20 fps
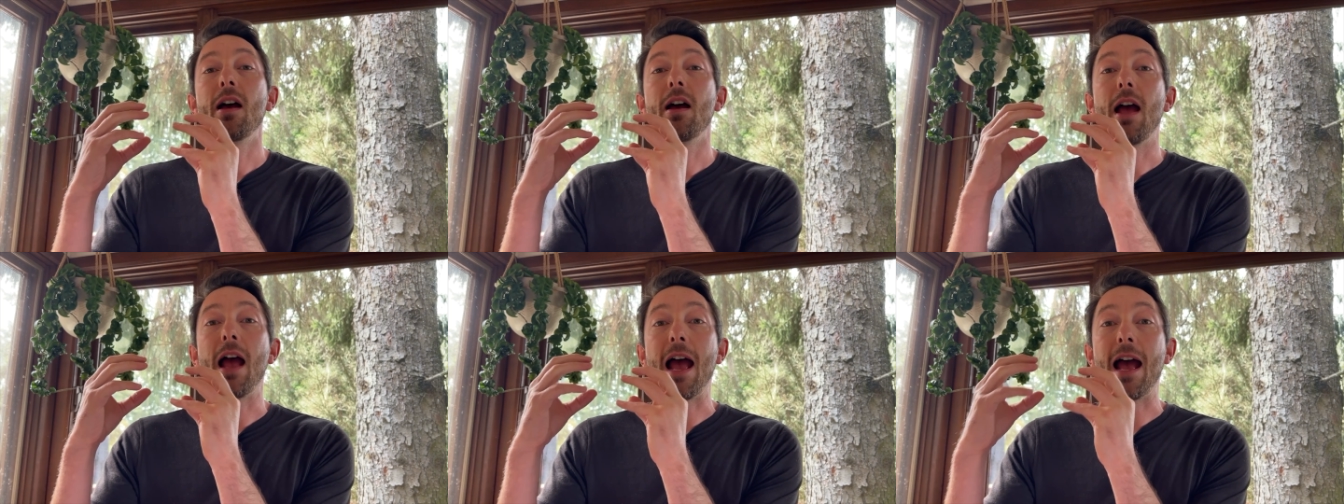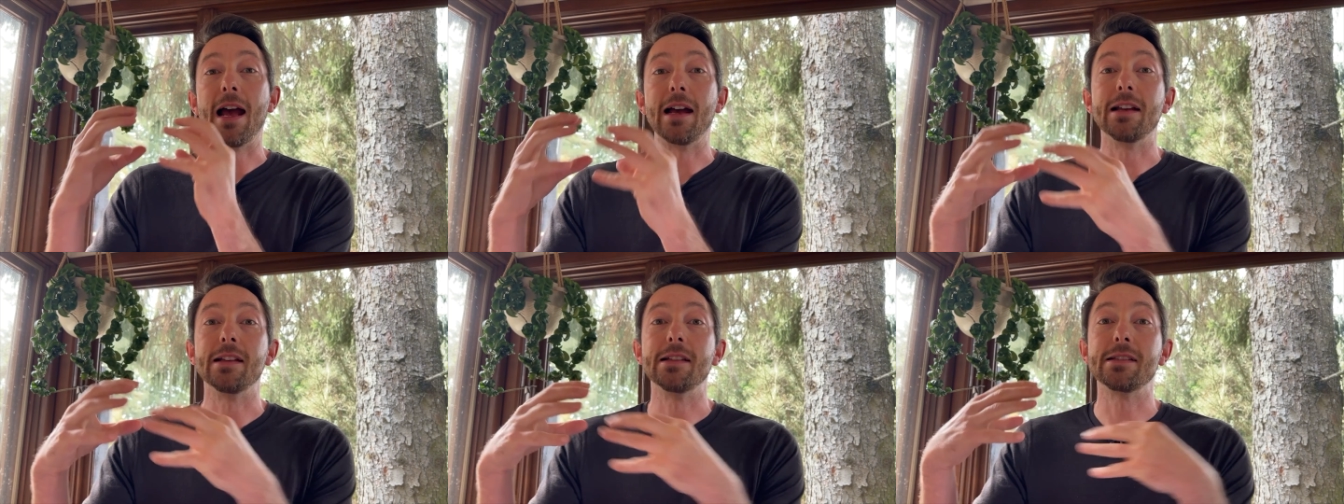
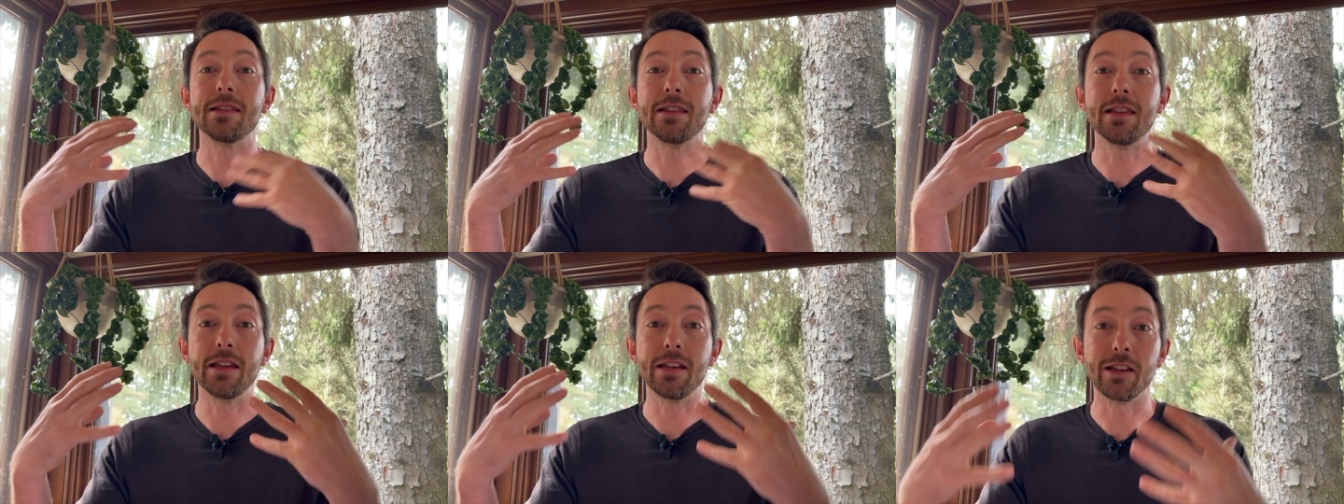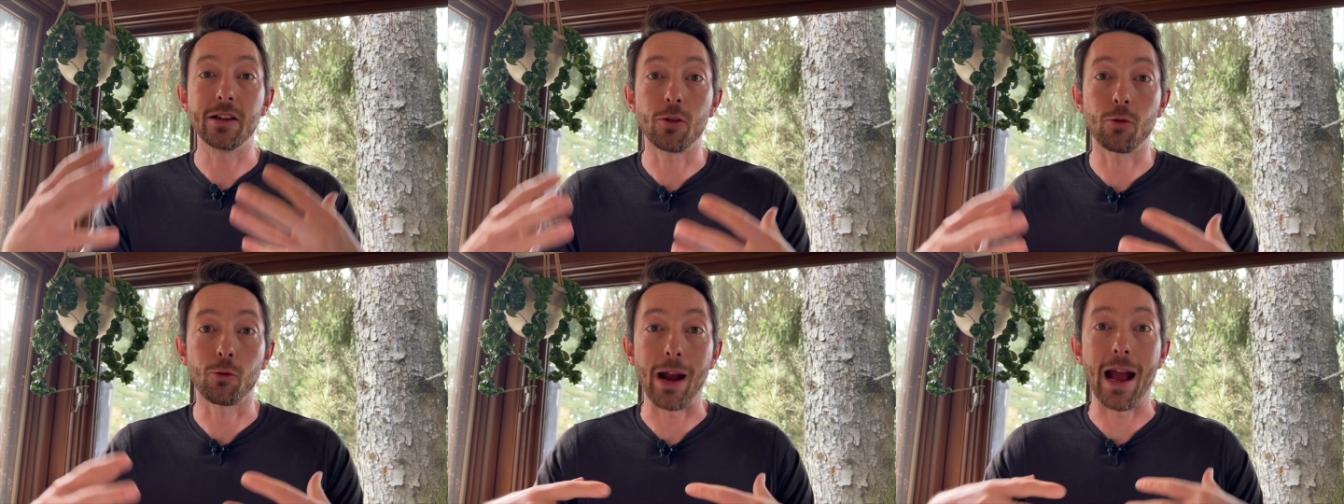as the
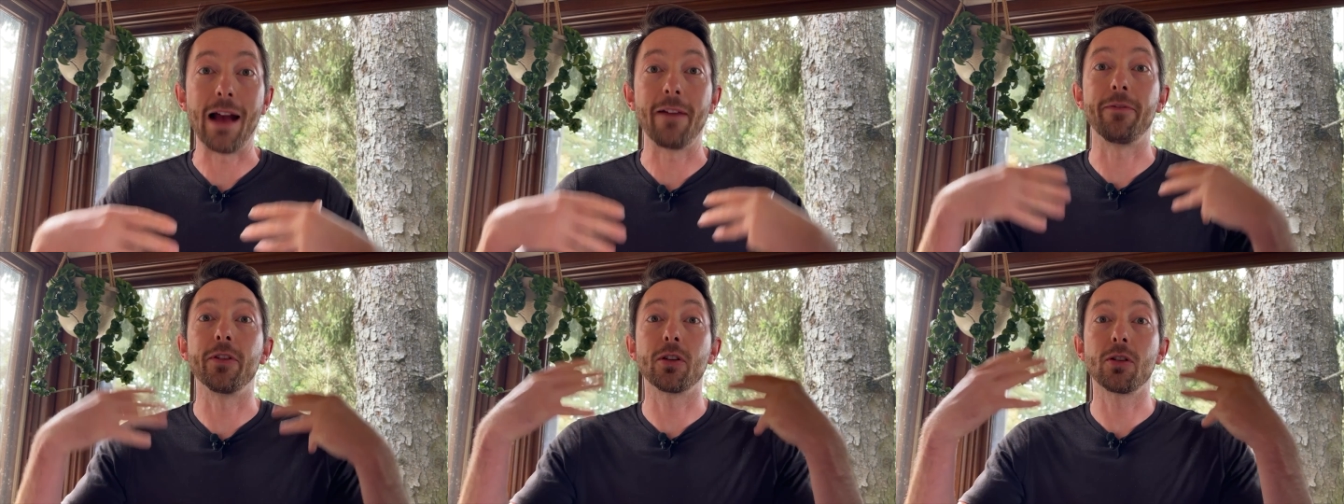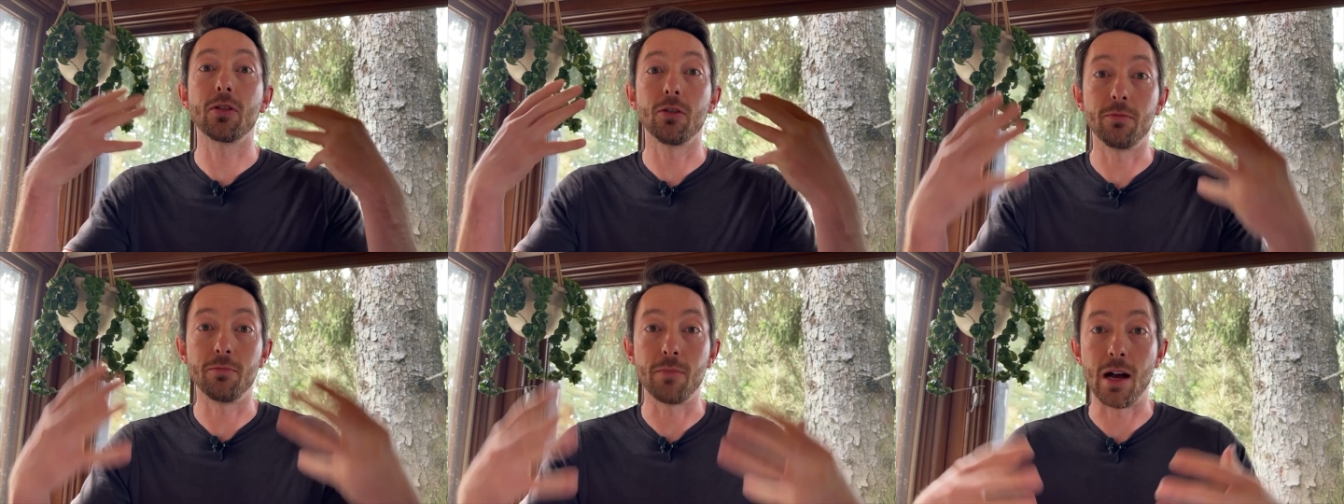
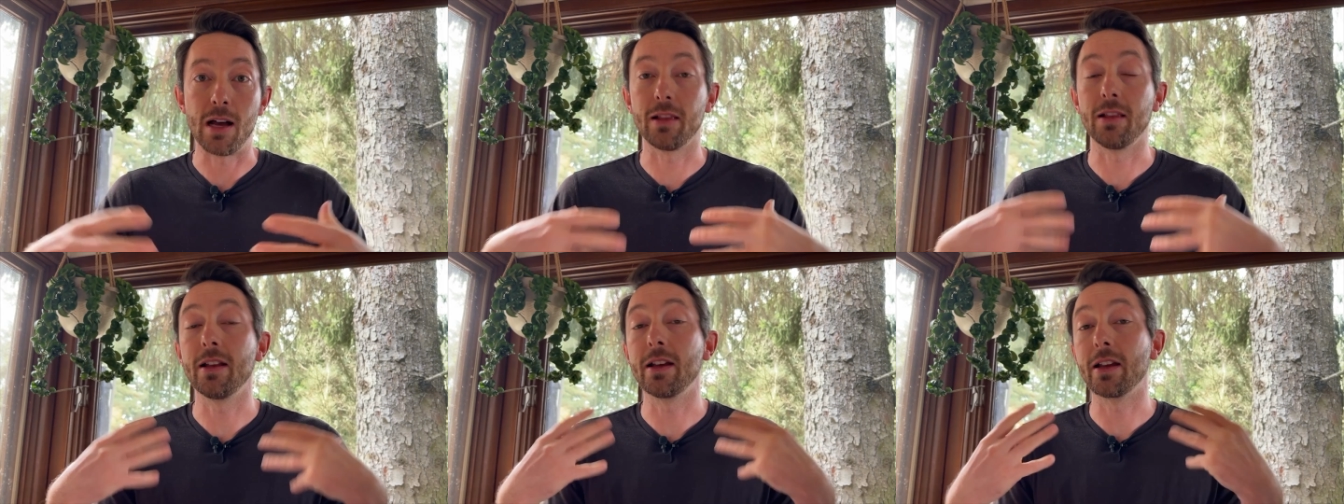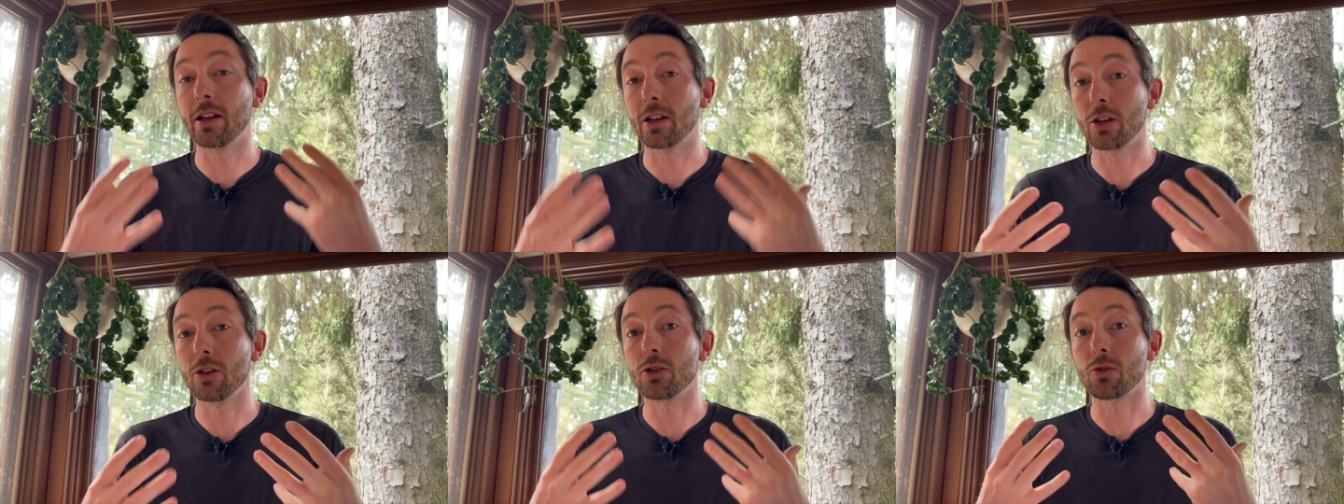graphical modeling
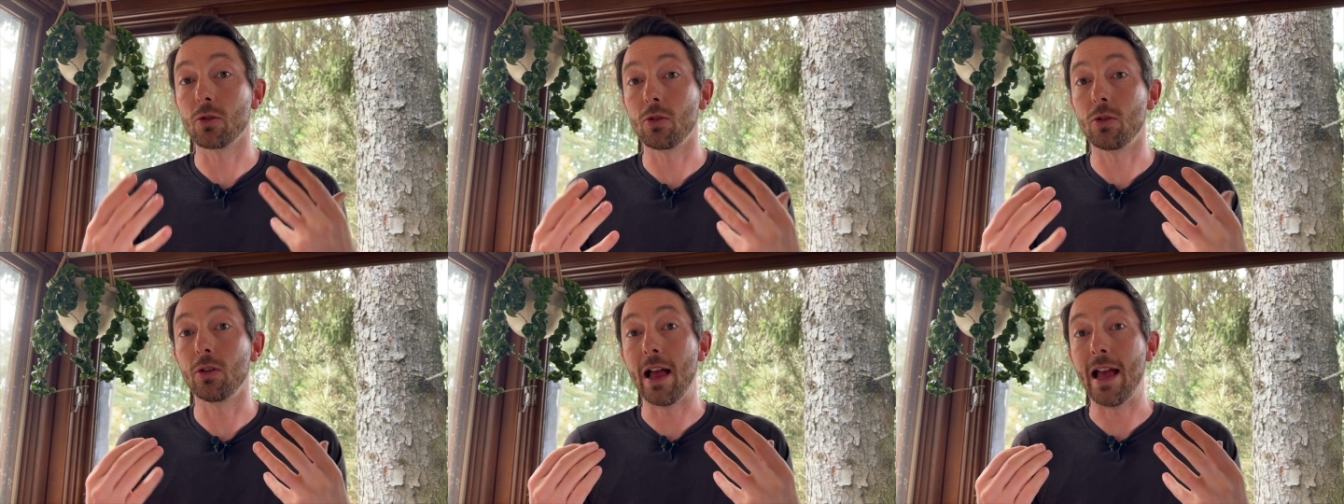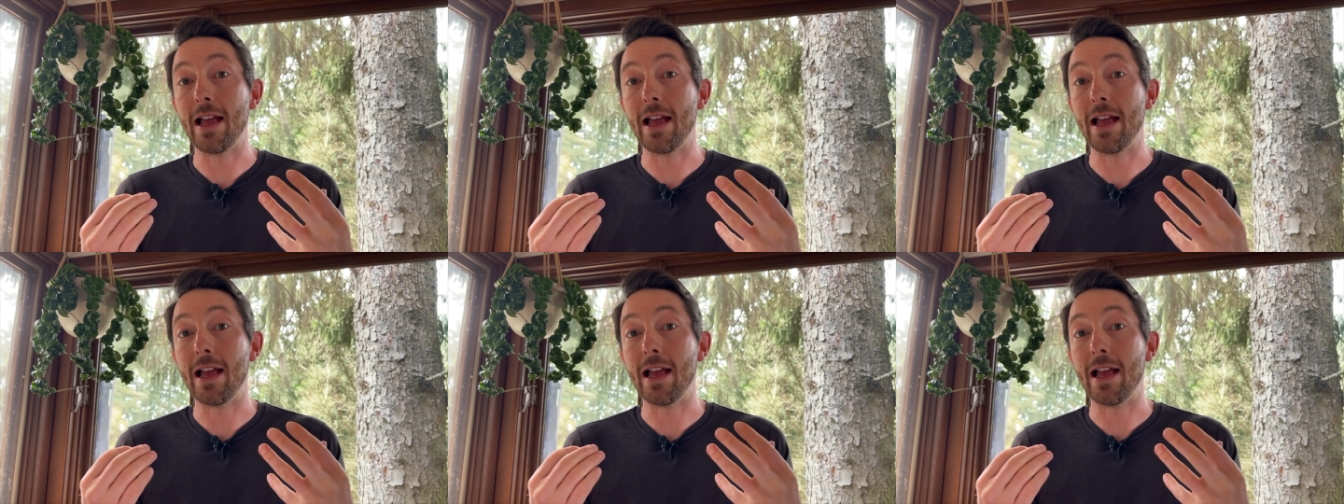and control